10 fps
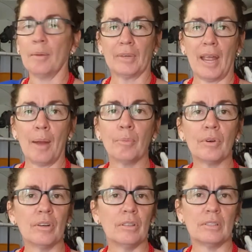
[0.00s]

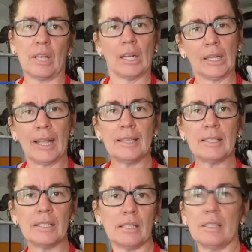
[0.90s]
cameras and
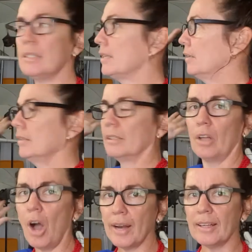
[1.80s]
lenses and
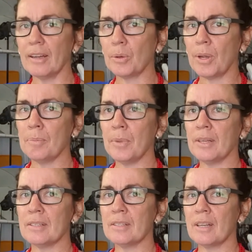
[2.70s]
lighting
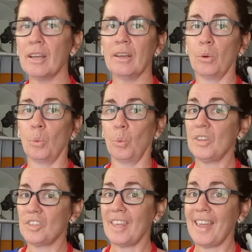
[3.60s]
equipment,
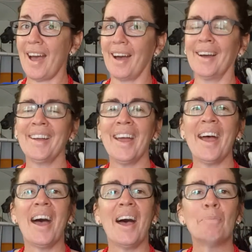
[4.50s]
which they are.
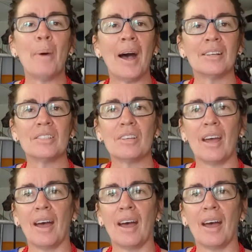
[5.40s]
But